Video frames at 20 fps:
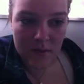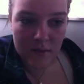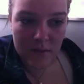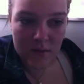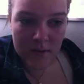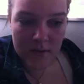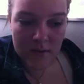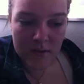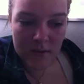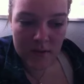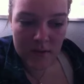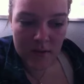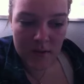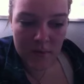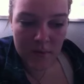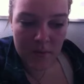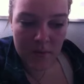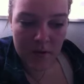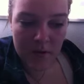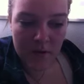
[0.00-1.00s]
went to like
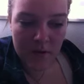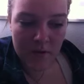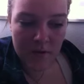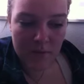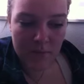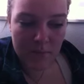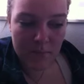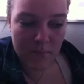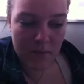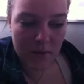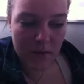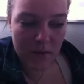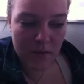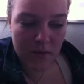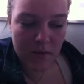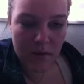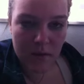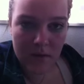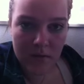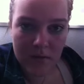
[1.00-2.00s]
the
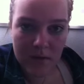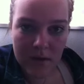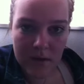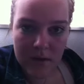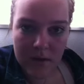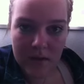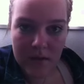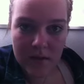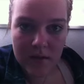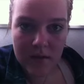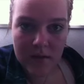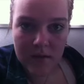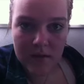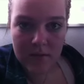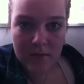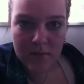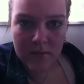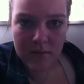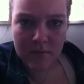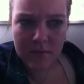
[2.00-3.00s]
Pinocchio ride,
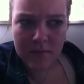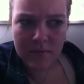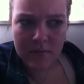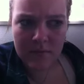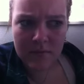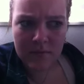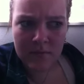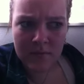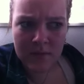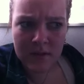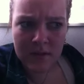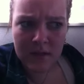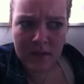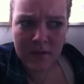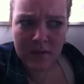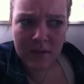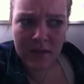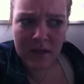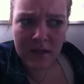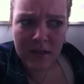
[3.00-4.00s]
which was
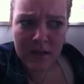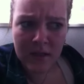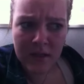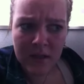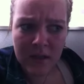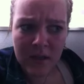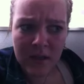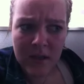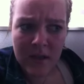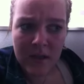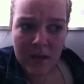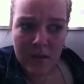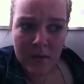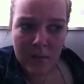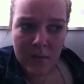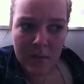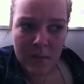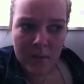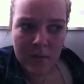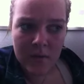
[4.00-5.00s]
really weird.
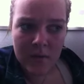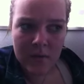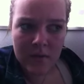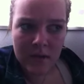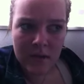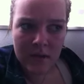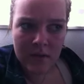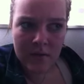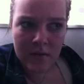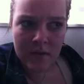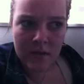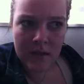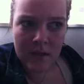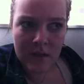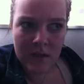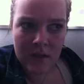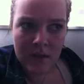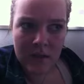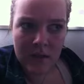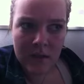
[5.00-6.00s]
We were all kind of
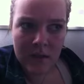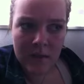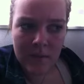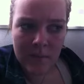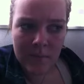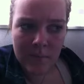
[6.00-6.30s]
like,